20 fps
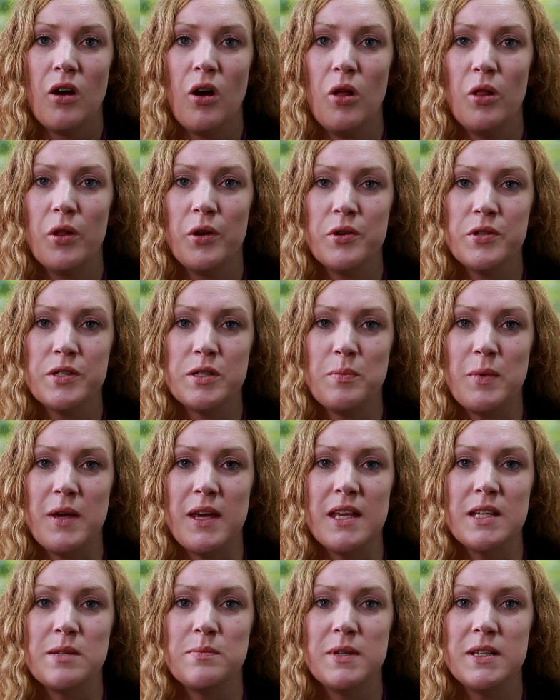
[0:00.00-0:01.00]

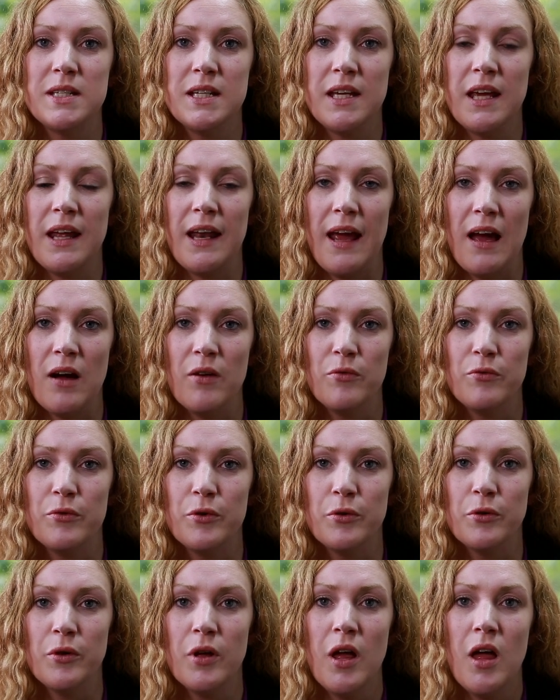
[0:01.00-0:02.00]
Colonoscopy is particularly
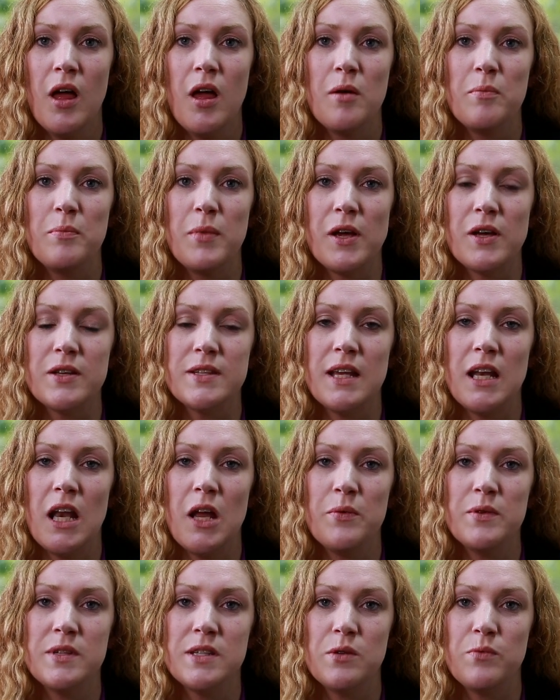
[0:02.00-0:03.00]
helpful because it
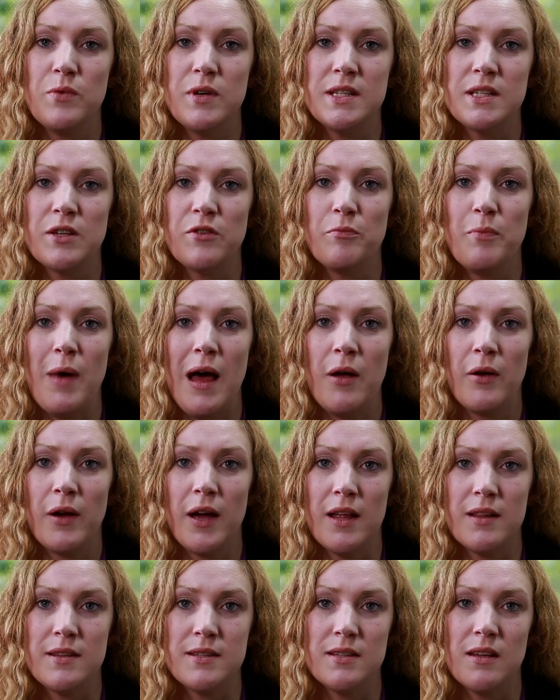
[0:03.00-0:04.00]
lowers the risk of bowel
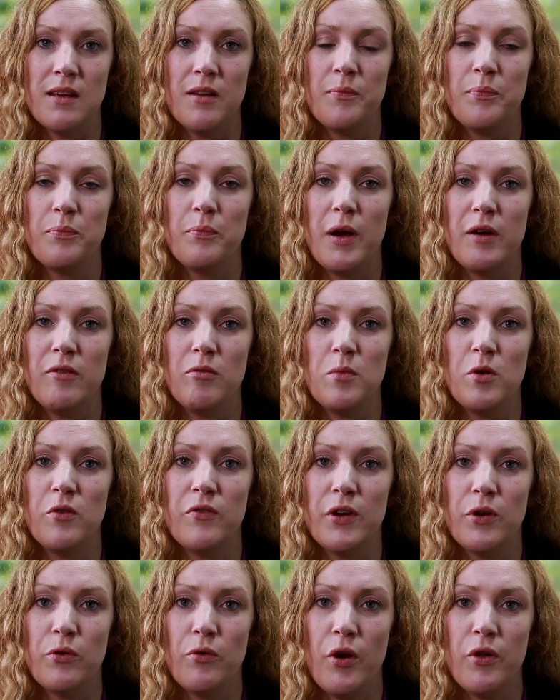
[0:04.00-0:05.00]
cancer by
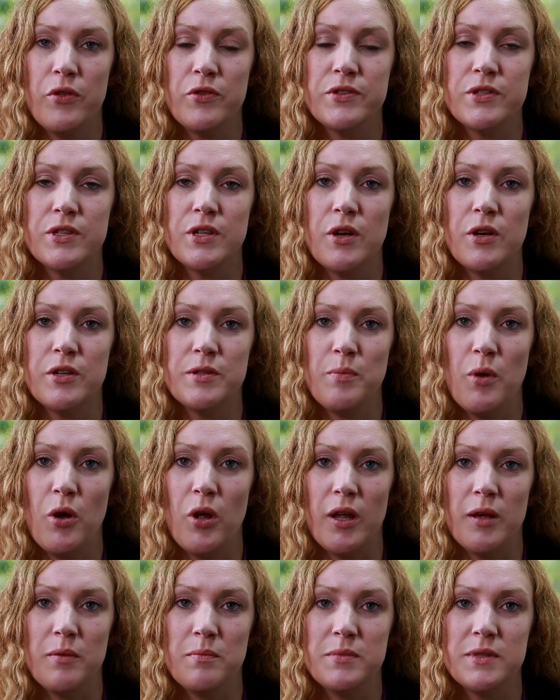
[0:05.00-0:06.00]
removing growths known as
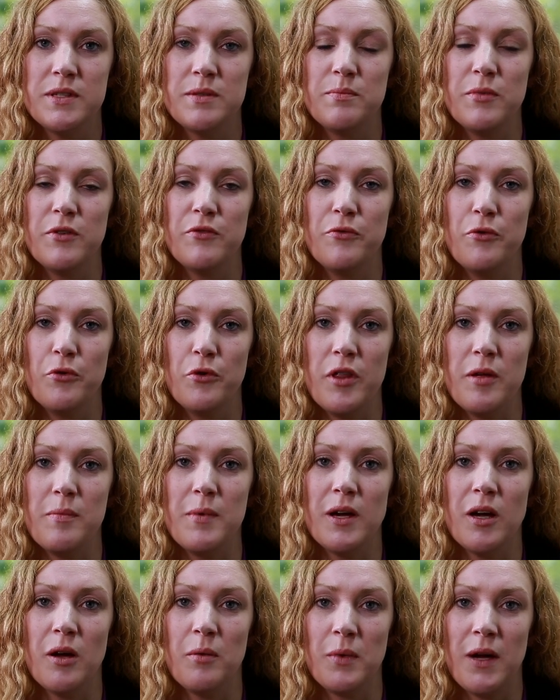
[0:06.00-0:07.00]
polyps before they
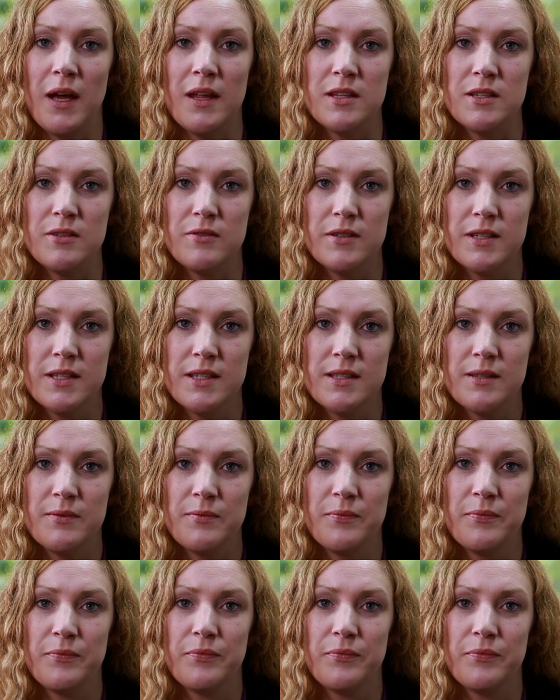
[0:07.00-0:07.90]
become cancerous.